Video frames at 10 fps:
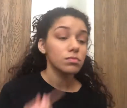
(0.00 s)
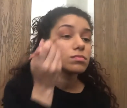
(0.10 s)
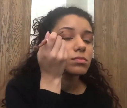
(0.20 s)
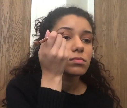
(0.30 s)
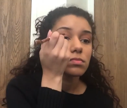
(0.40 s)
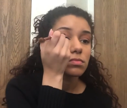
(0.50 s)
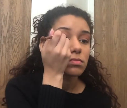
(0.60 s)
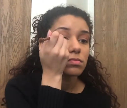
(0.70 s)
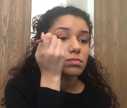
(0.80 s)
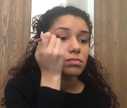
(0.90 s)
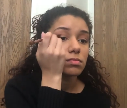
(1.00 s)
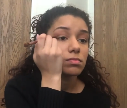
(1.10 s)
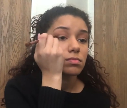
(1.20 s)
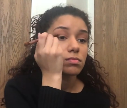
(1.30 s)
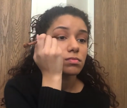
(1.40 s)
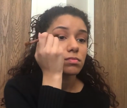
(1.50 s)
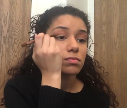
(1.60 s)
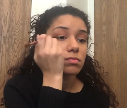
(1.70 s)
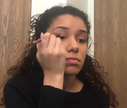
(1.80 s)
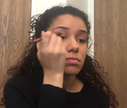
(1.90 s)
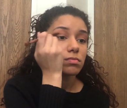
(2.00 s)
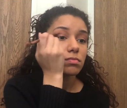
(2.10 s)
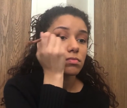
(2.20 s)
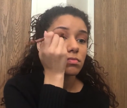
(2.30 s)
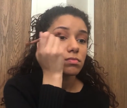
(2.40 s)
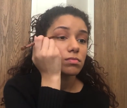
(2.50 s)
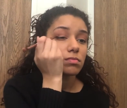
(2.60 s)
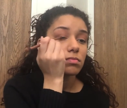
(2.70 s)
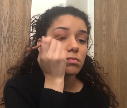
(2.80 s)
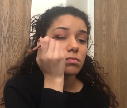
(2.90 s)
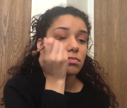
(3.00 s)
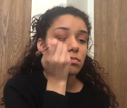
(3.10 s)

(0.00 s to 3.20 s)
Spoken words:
Nobody speaks.